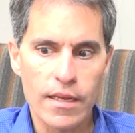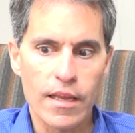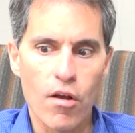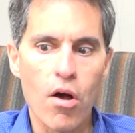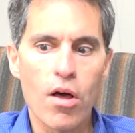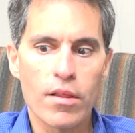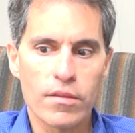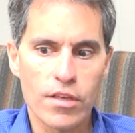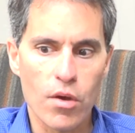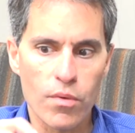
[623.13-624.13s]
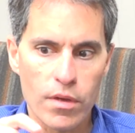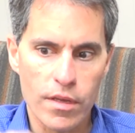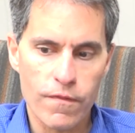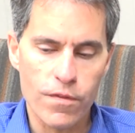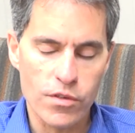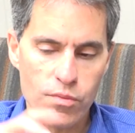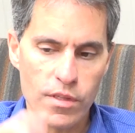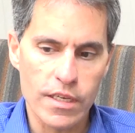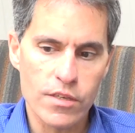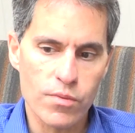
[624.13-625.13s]
And in first
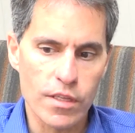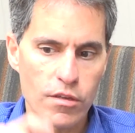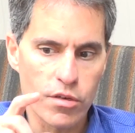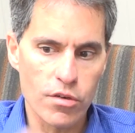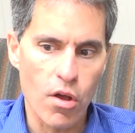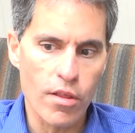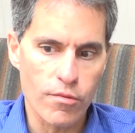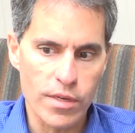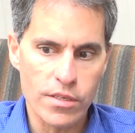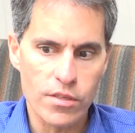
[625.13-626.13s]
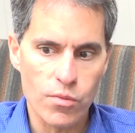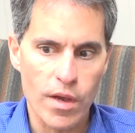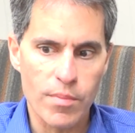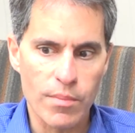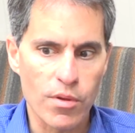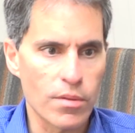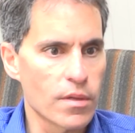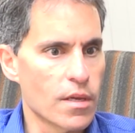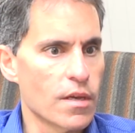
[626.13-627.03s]
release, we learned all the reasons why people